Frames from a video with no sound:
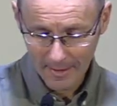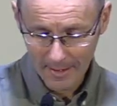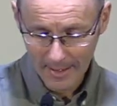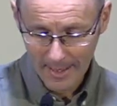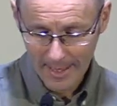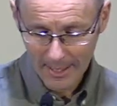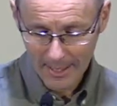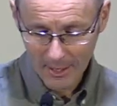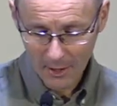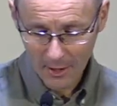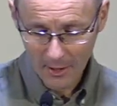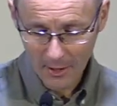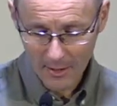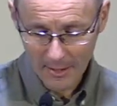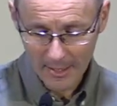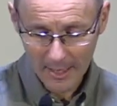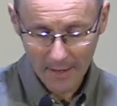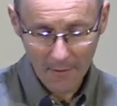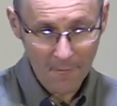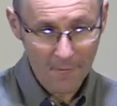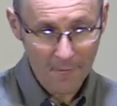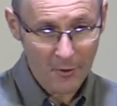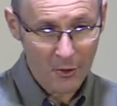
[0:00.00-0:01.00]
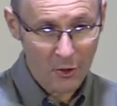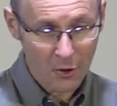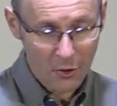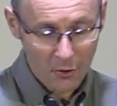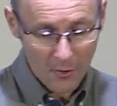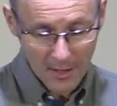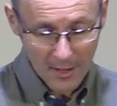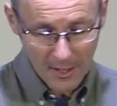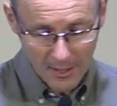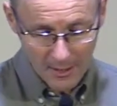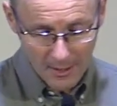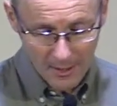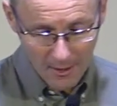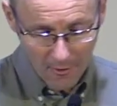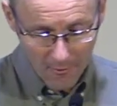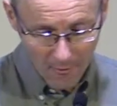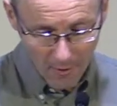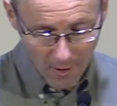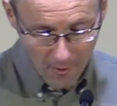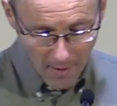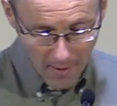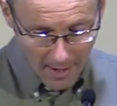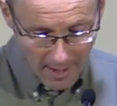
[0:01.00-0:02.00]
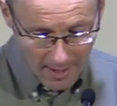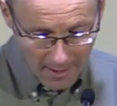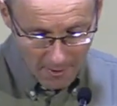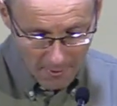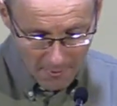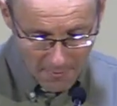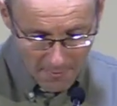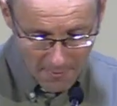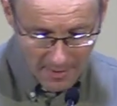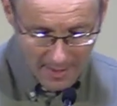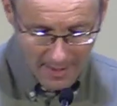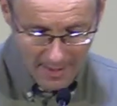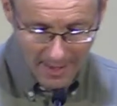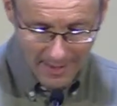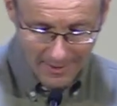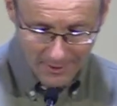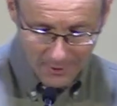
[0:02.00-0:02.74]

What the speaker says: It turns out for trees to grow healthy and